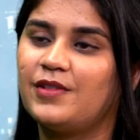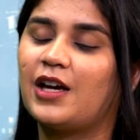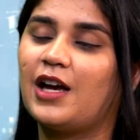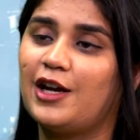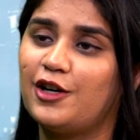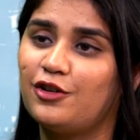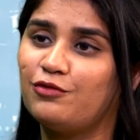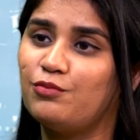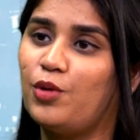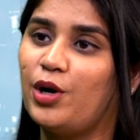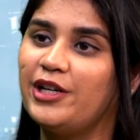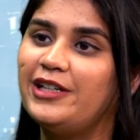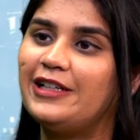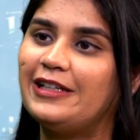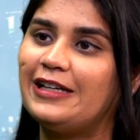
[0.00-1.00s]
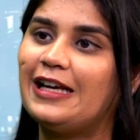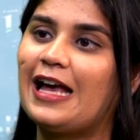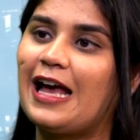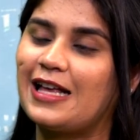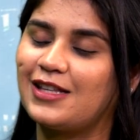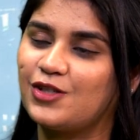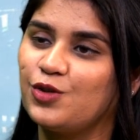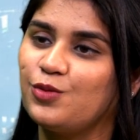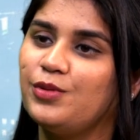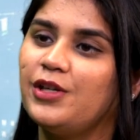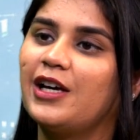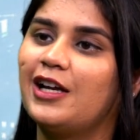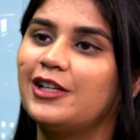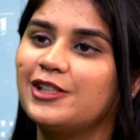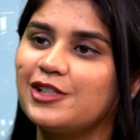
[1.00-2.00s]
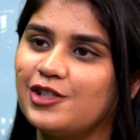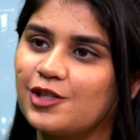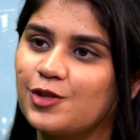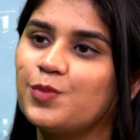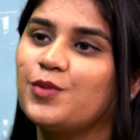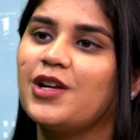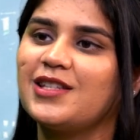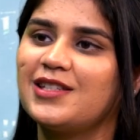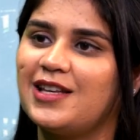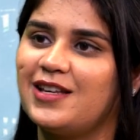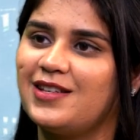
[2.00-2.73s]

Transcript: The kind of monitoring has to be a continuous process.